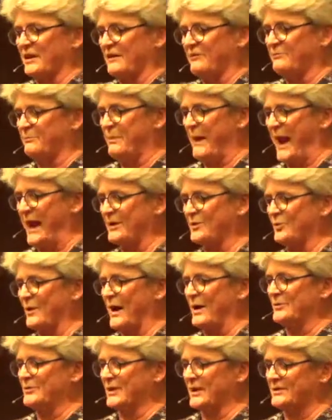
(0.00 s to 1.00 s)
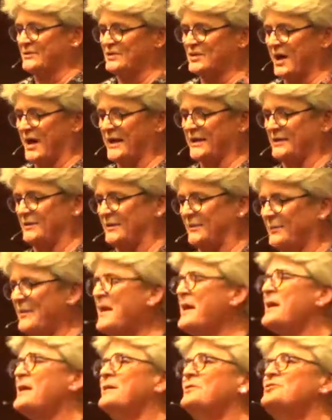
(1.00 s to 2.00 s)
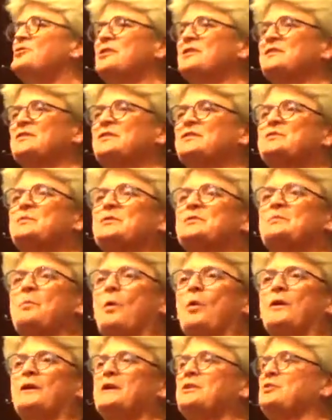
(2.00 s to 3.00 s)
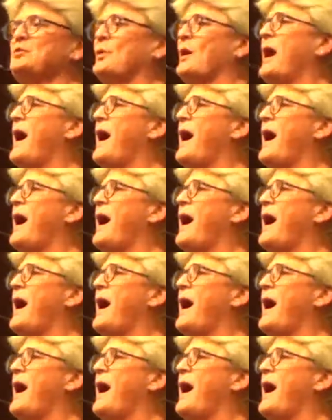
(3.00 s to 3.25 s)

of background and title. Jesus was born into a